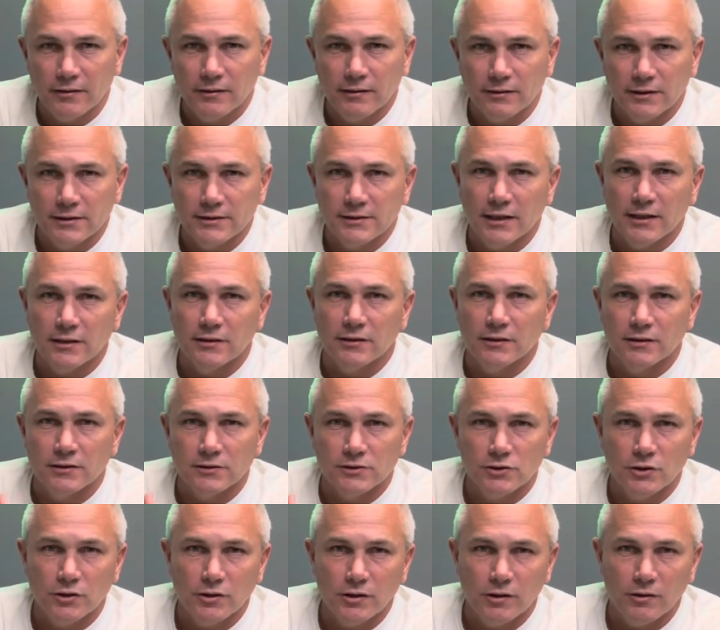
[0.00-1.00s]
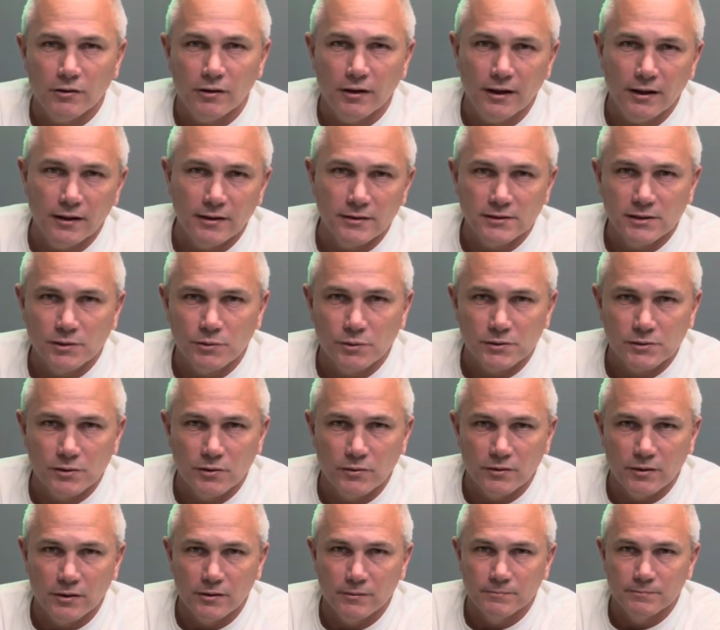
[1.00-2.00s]
Let's head to Studio A and see what's
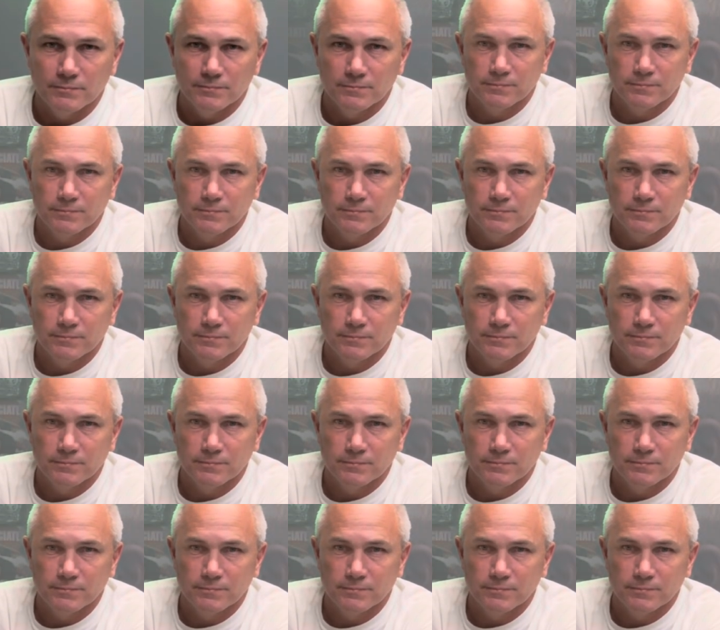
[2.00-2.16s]
going on.